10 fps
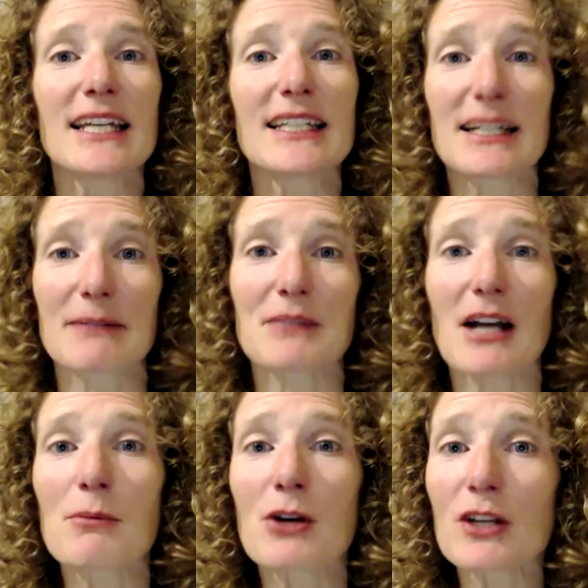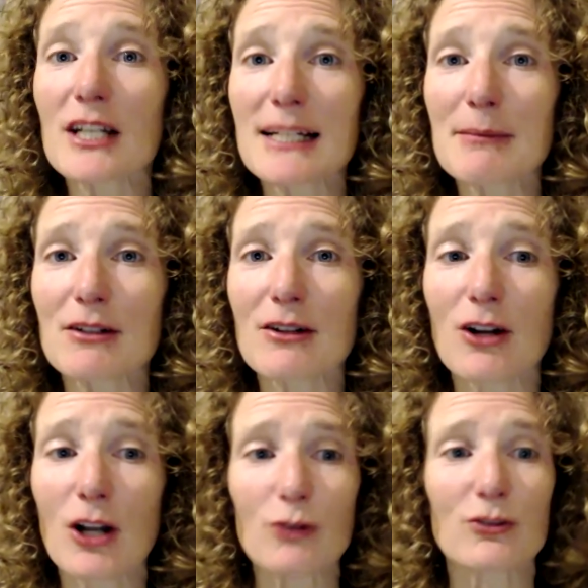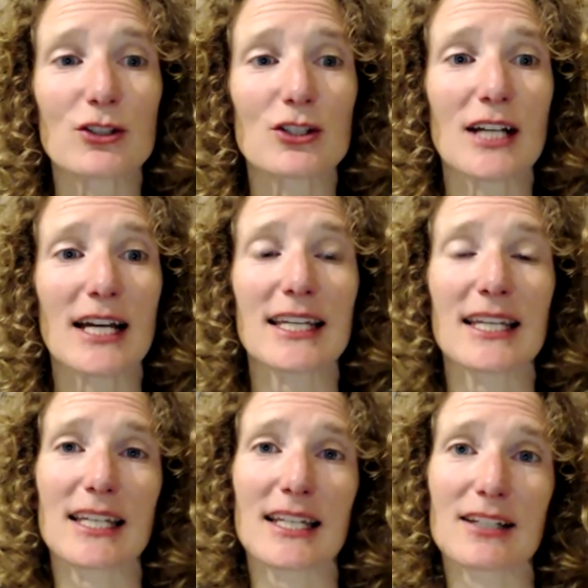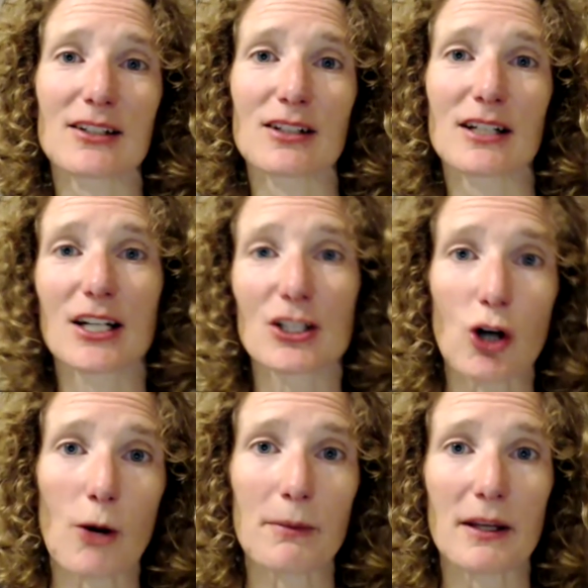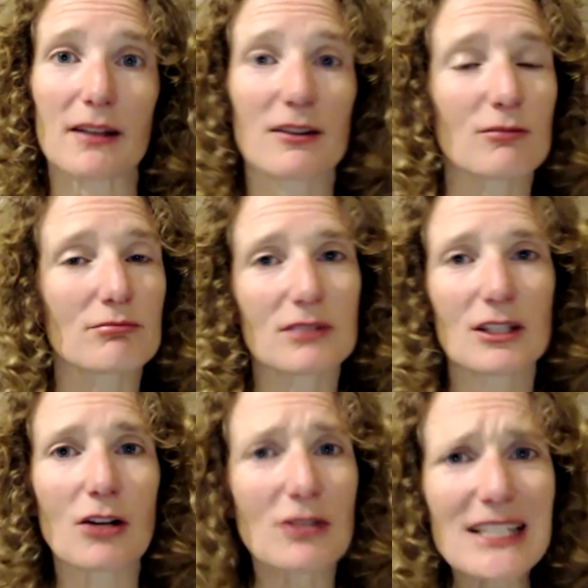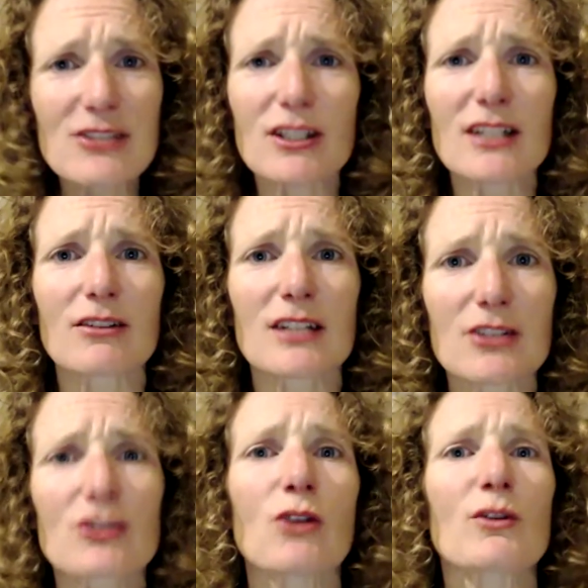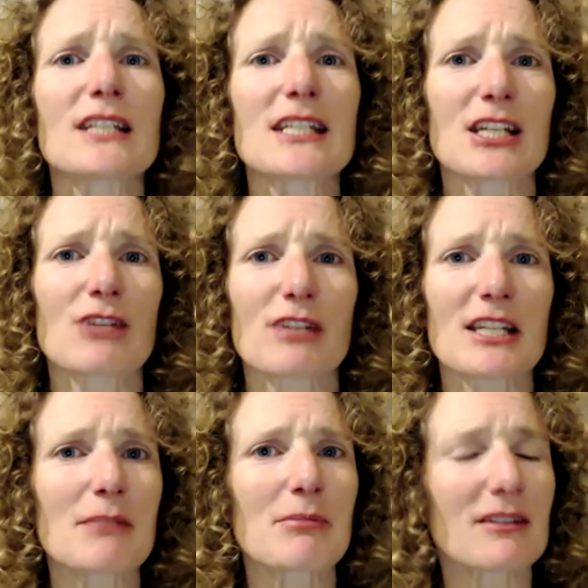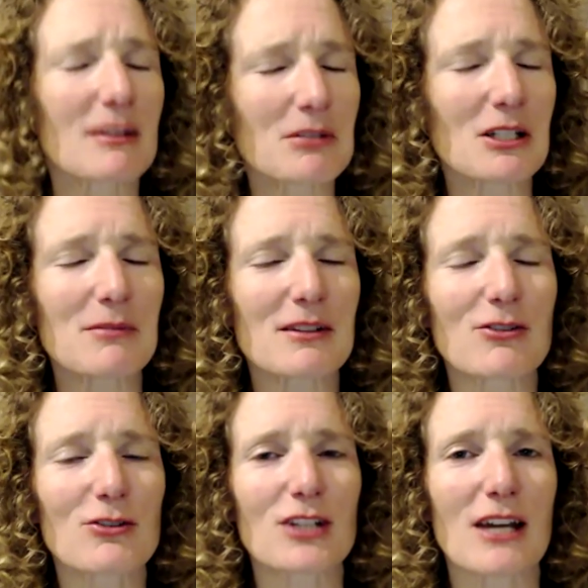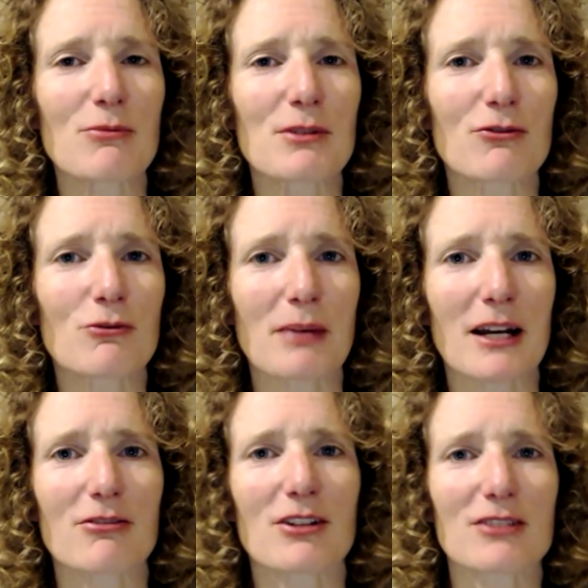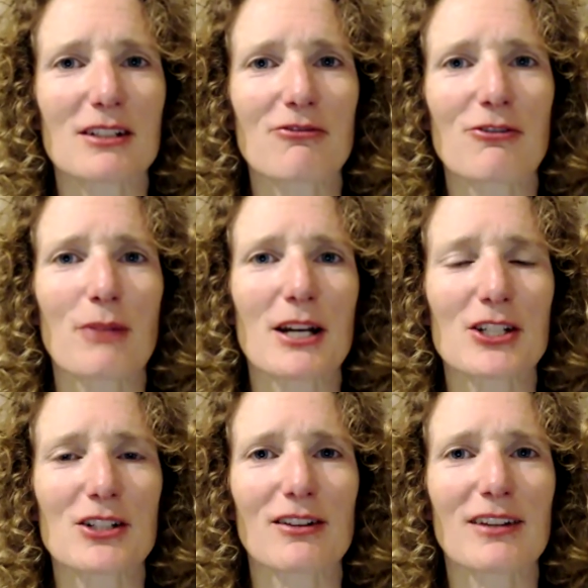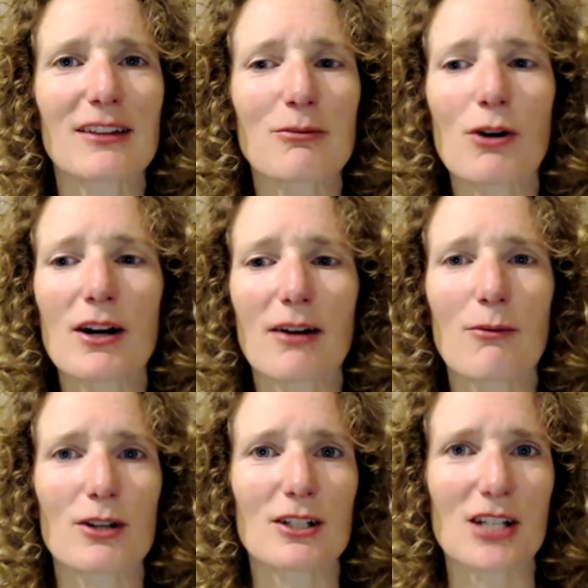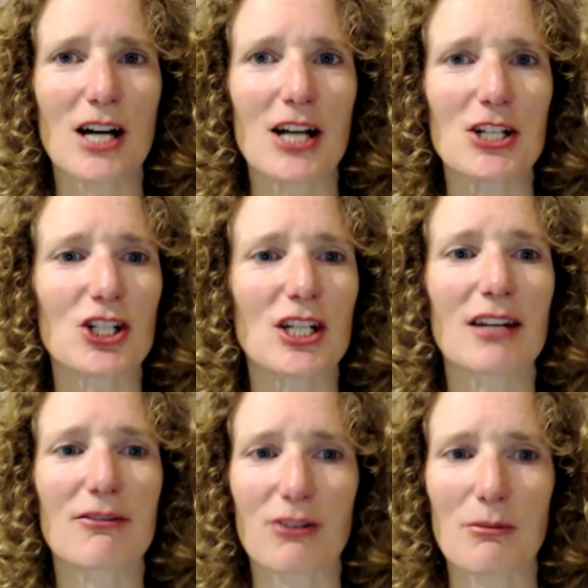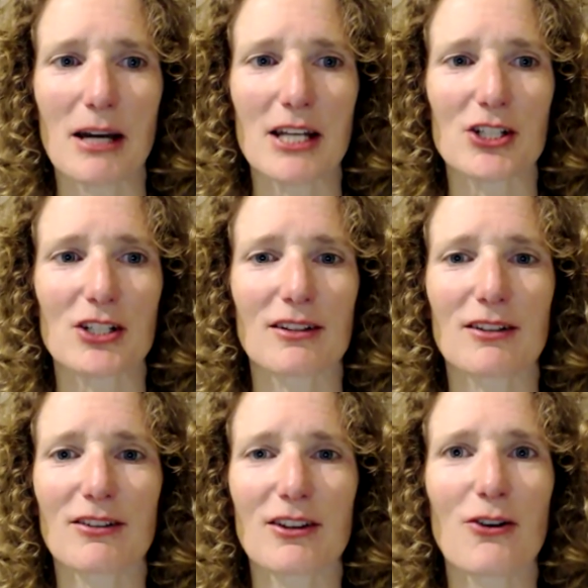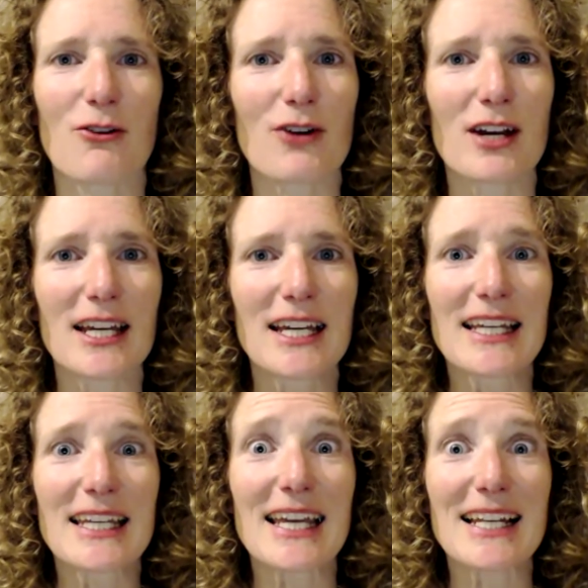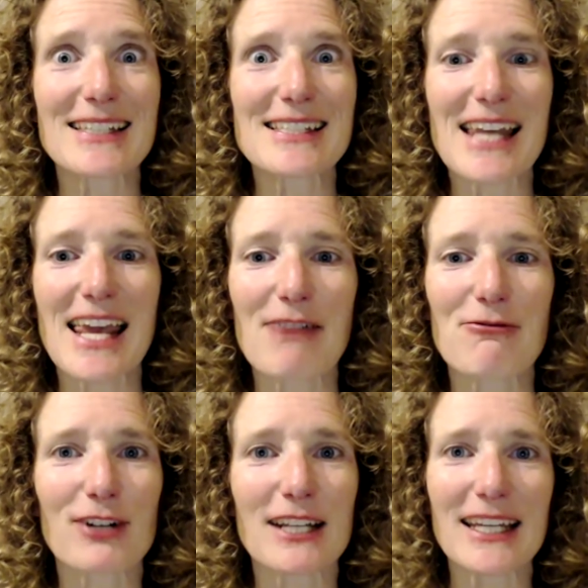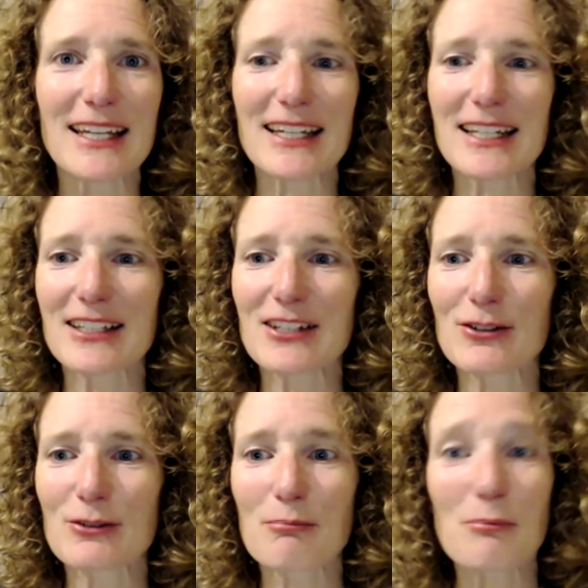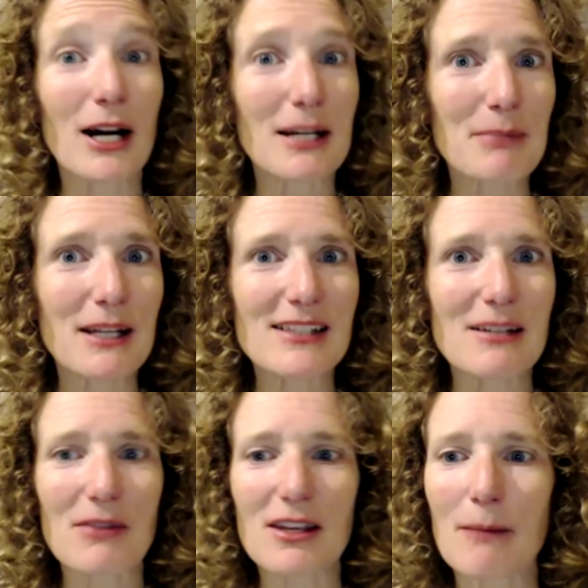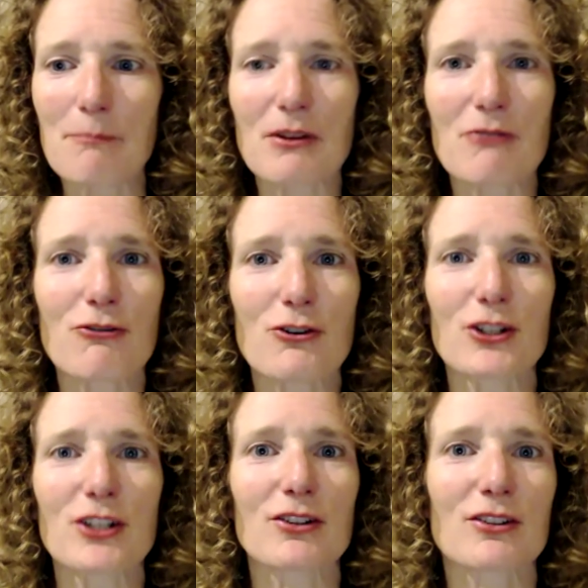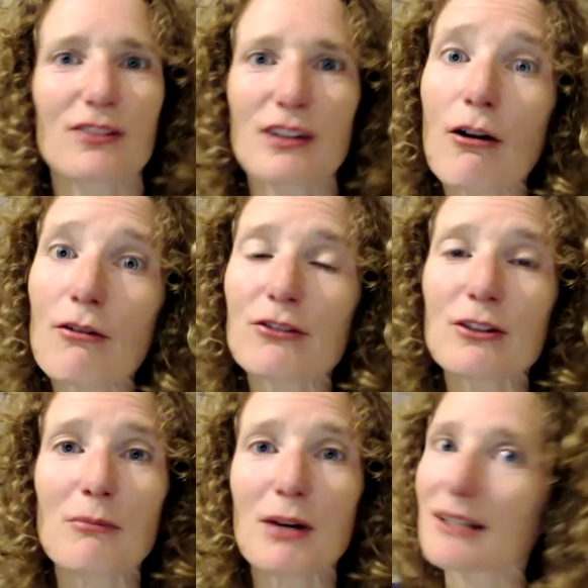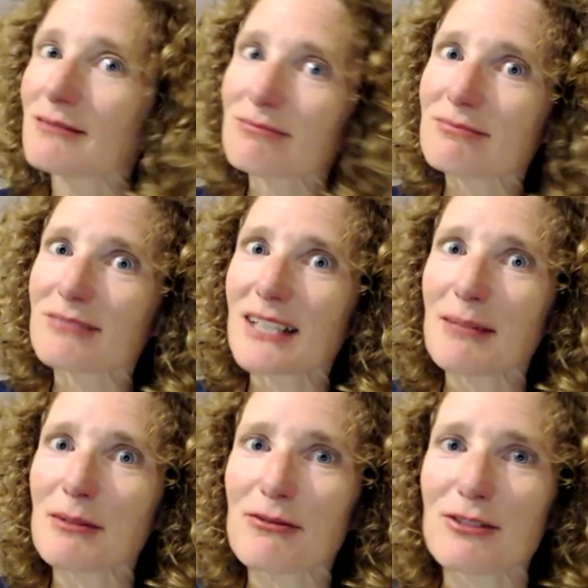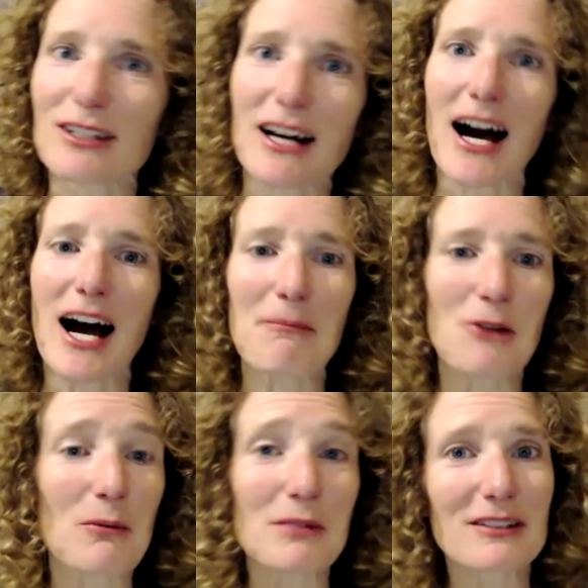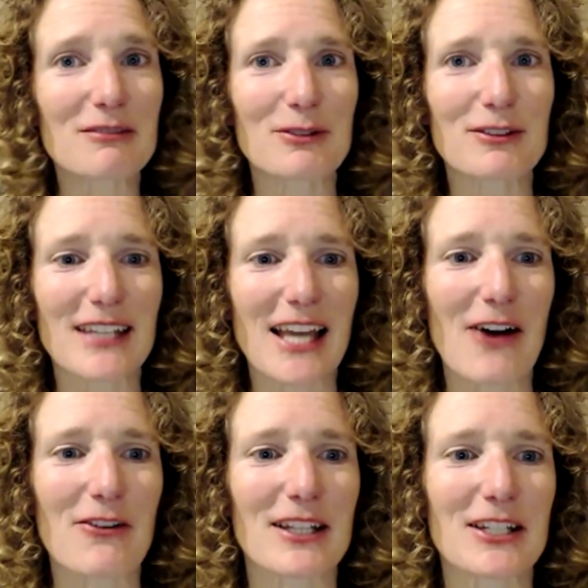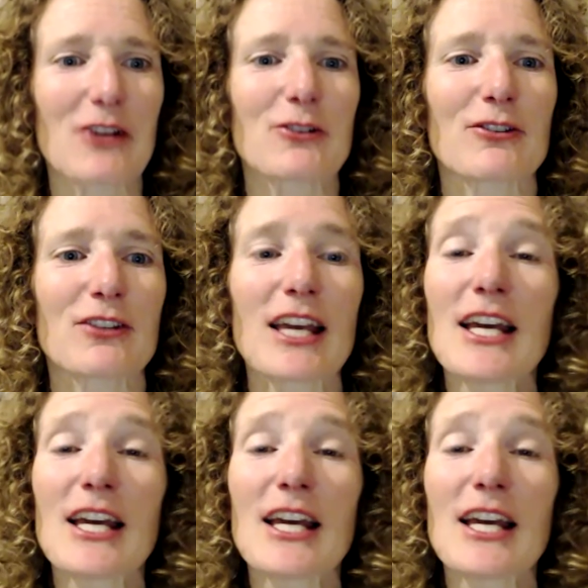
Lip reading: Yeah, I'm going a little bit closer today in a topic. You don't need to know the nitty-gritty, but sometimes it's good to have a bit of a background information. That's why I want to touch inflammation. So, yeah, listen carefully and you might pick something up for yourself. You might get a bit of a aha moment. We'll see how that goes.